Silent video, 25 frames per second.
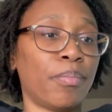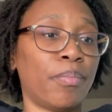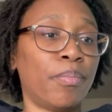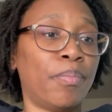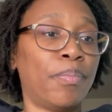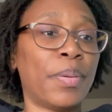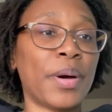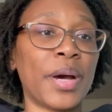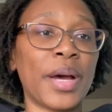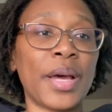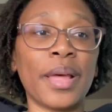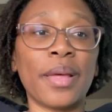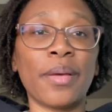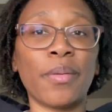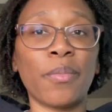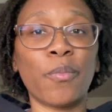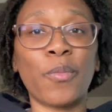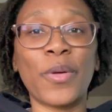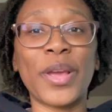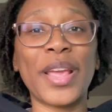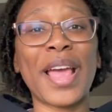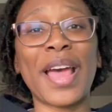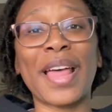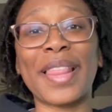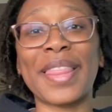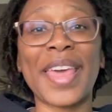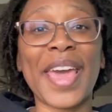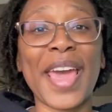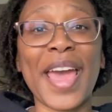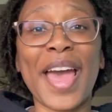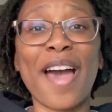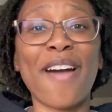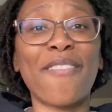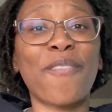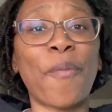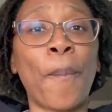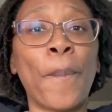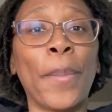but we they
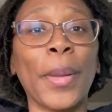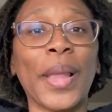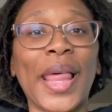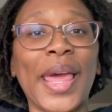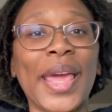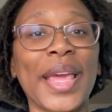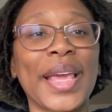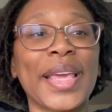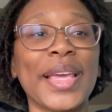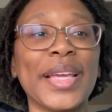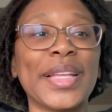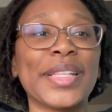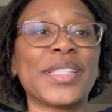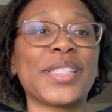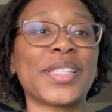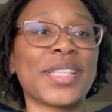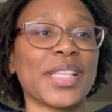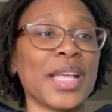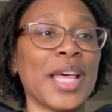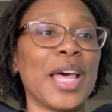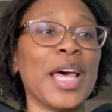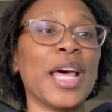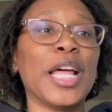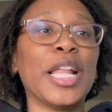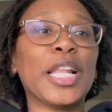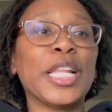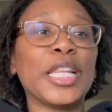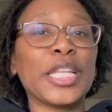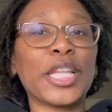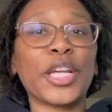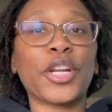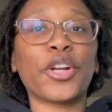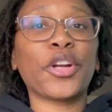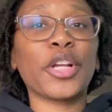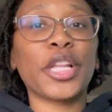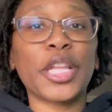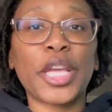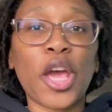have blankets
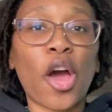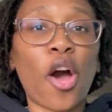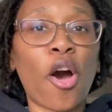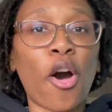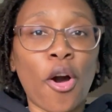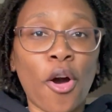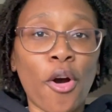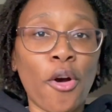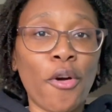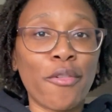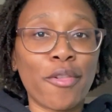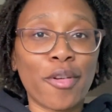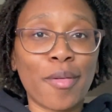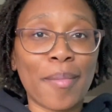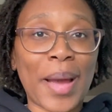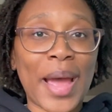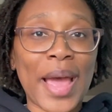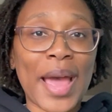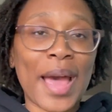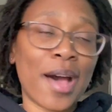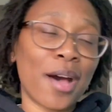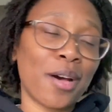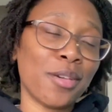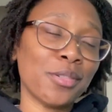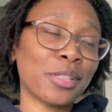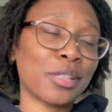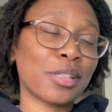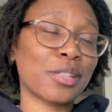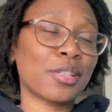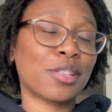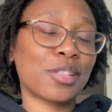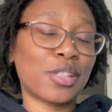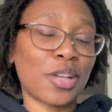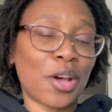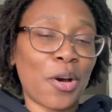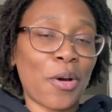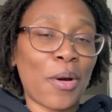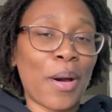literally all over my house.
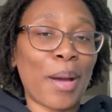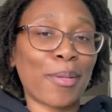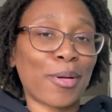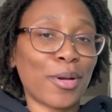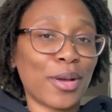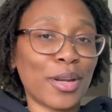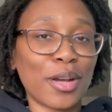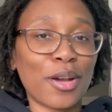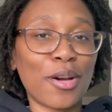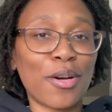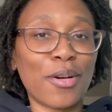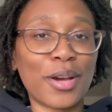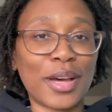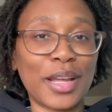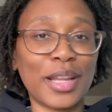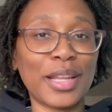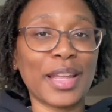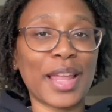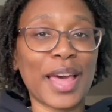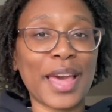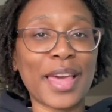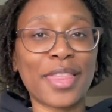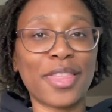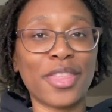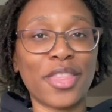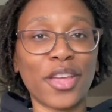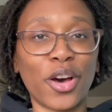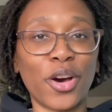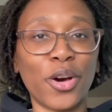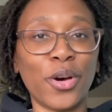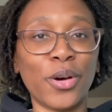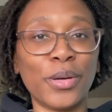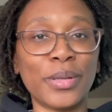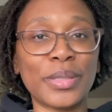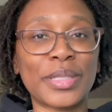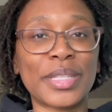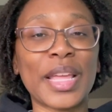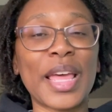So I'm gonna go collect
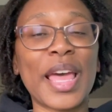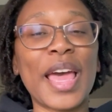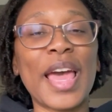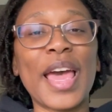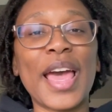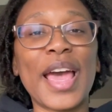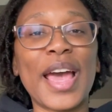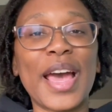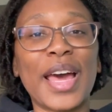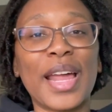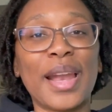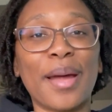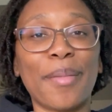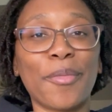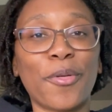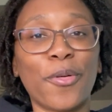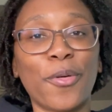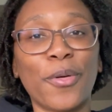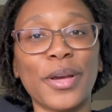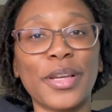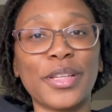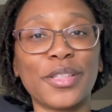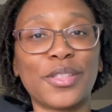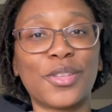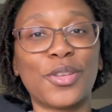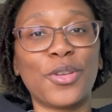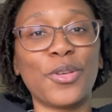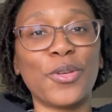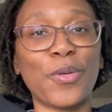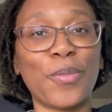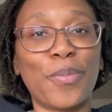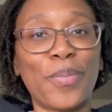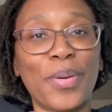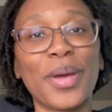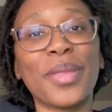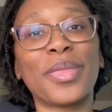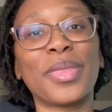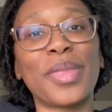those and I'm going to
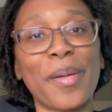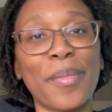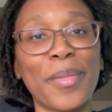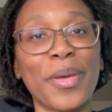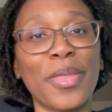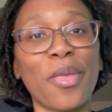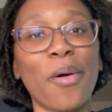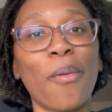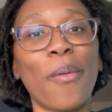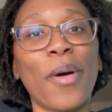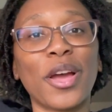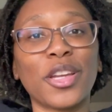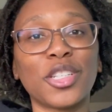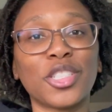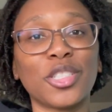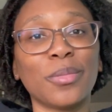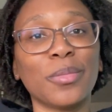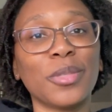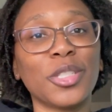put them in the washing